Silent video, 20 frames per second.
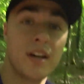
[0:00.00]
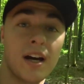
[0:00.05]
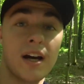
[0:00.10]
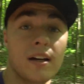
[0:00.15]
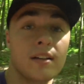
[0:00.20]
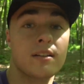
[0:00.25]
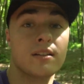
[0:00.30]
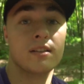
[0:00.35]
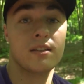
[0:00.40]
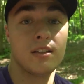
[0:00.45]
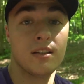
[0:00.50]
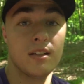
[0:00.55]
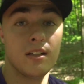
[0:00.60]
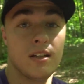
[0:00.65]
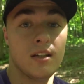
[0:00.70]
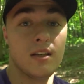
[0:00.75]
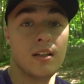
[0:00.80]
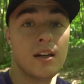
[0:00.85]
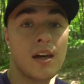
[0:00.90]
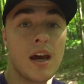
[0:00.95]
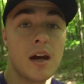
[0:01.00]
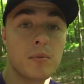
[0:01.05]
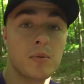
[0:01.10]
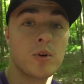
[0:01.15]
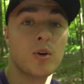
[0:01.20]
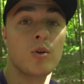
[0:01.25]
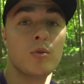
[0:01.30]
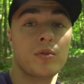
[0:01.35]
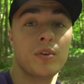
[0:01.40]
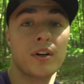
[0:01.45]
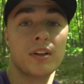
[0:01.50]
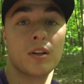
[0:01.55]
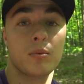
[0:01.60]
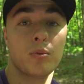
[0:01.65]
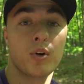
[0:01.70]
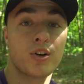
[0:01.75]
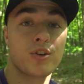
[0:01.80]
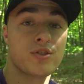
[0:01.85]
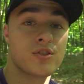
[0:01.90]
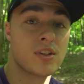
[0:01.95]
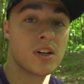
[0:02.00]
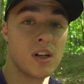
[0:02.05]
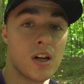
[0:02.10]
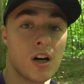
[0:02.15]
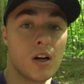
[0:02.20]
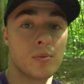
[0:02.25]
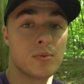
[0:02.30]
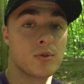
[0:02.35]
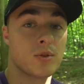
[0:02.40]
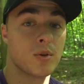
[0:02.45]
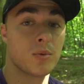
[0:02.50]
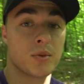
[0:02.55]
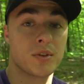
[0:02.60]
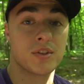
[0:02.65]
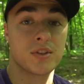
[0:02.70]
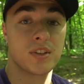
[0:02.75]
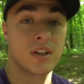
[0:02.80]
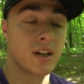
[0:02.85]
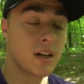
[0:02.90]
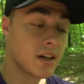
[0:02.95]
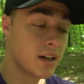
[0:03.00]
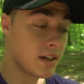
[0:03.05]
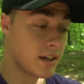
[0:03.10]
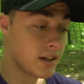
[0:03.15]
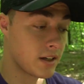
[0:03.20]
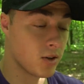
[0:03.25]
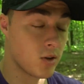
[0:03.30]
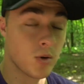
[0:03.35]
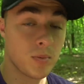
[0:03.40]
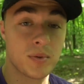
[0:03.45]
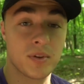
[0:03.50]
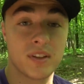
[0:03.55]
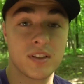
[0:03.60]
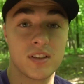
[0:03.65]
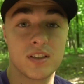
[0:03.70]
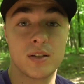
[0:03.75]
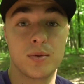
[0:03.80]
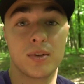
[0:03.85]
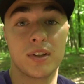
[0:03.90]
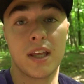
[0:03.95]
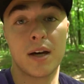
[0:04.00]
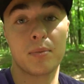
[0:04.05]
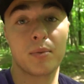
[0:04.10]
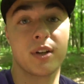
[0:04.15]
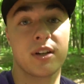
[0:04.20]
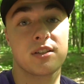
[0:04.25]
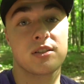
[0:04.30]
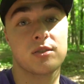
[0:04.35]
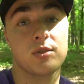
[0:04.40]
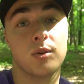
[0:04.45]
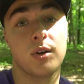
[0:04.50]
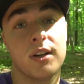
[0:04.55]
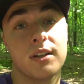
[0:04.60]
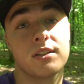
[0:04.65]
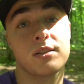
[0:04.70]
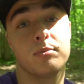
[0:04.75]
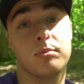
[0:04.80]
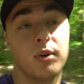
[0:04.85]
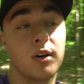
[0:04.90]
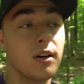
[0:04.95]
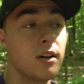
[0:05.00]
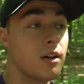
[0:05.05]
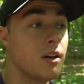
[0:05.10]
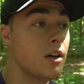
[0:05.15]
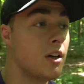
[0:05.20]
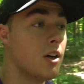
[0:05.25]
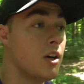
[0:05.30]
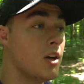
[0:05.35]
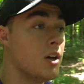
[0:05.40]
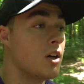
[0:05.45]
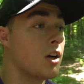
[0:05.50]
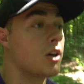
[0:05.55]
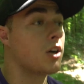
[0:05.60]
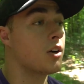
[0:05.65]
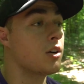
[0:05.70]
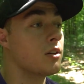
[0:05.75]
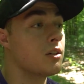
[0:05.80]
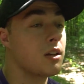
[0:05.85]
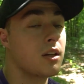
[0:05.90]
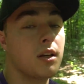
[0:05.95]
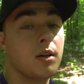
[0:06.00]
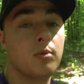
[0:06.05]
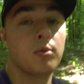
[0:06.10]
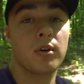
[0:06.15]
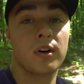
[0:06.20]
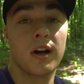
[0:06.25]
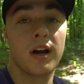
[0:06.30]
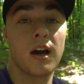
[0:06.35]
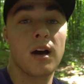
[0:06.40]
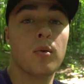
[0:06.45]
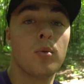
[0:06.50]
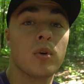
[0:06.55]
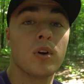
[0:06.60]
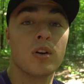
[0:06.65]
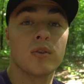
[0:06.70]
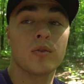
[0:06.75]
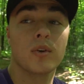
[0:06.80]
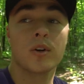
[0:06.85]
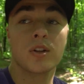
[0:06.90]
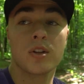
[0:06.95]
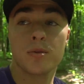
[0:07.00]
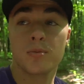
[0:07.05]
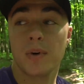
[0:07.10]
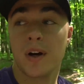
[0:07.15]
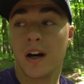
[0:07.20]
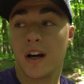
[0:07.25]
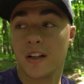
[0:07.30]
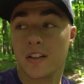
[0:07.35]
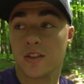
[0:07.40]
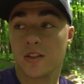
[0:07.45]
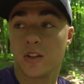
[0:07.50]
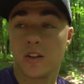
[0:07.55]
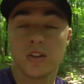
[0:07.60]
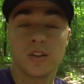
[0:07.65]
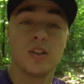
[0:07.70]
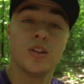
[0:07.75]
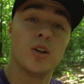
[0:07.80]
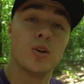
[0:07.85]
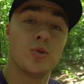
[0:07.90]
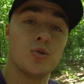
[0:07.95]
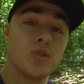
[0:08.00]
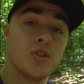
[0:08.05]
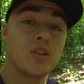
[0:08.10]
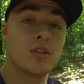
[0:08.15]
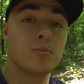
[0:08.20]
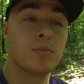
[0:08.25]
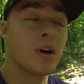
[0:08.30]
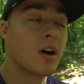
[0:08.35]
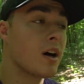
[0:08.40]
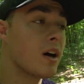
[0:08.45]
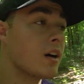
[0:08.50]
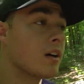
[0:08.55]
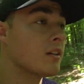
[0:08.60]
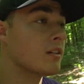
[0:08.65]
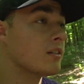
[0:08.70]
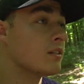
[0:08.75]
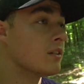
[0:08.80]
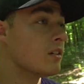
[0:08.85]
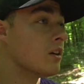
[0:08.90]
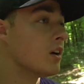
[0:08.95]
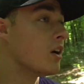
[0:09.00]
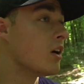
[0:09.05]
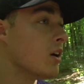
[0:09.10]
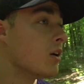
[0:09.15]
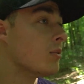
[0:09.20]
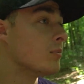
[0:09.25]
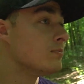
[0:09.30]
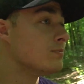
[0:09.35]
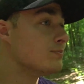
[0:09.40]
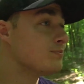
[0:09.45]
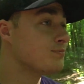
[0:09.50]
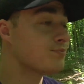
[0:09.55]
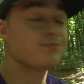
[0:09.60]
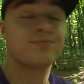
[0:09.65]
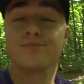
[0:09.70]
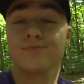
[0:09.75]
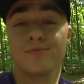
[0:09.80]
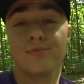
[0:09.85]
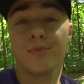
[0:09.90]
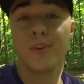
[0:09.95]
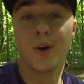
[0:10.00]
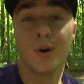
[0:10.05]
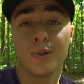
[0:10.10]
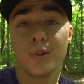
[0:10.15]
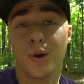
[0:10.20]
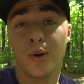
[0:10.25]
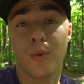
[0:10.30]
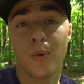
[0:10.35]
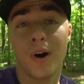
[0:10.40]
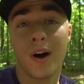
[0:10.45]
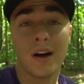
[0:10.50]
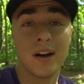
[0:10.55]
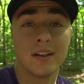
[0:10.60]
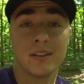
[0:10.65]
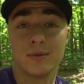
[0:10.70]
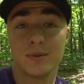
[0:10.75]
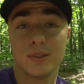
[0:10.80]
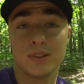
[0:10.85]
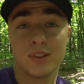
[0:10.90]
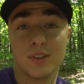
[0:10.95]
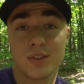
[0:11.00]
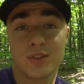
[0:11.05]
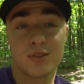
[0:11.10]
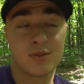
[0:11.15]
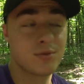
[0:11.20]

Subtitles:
got the camera over at the marsh set up, so we're just going to kind of hope and see what that brings to us. But currently we're at one of our spots called the OG spot. Don't know why, we just